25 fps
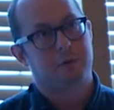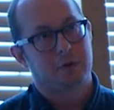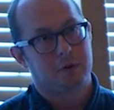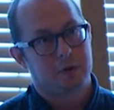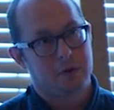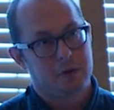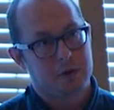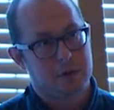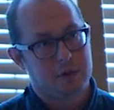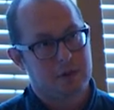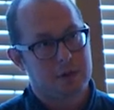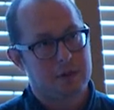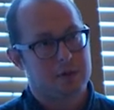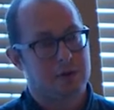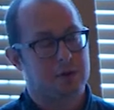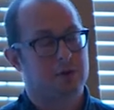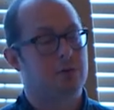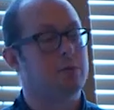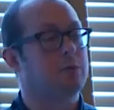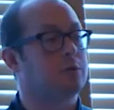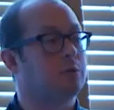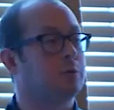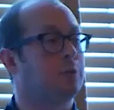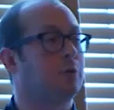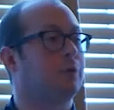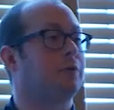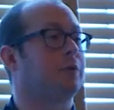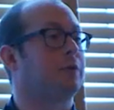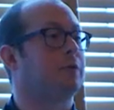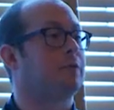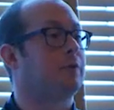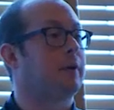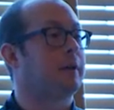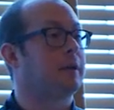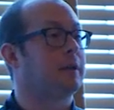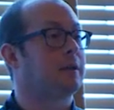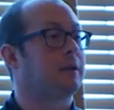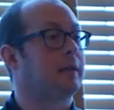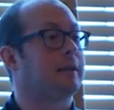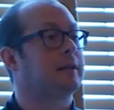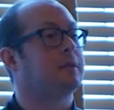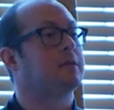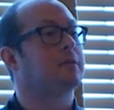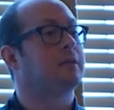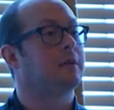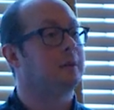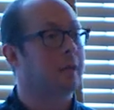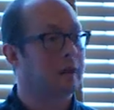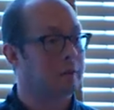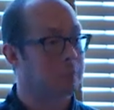that it is suitable for the
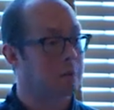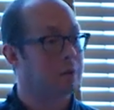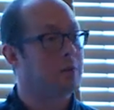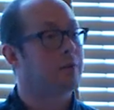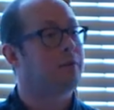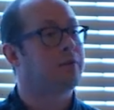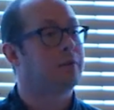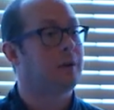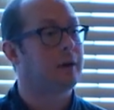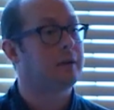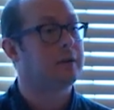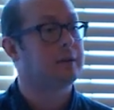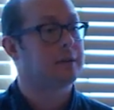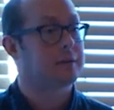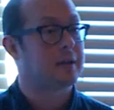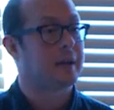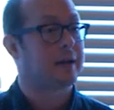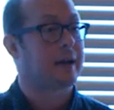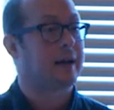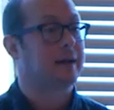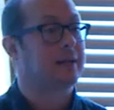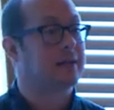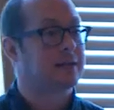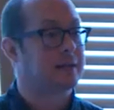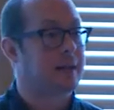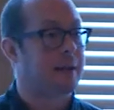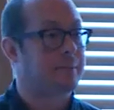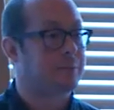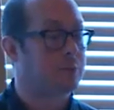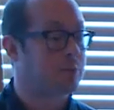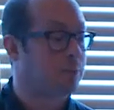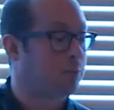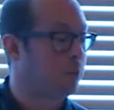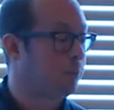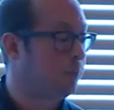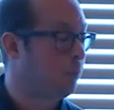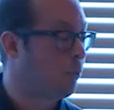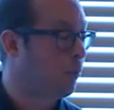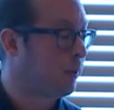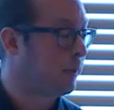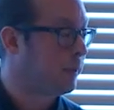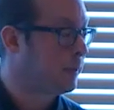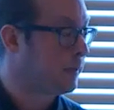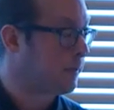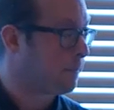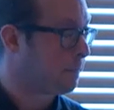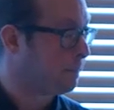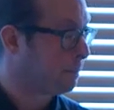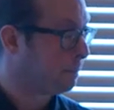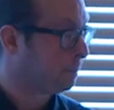regulator, that they will find it an acceptable point.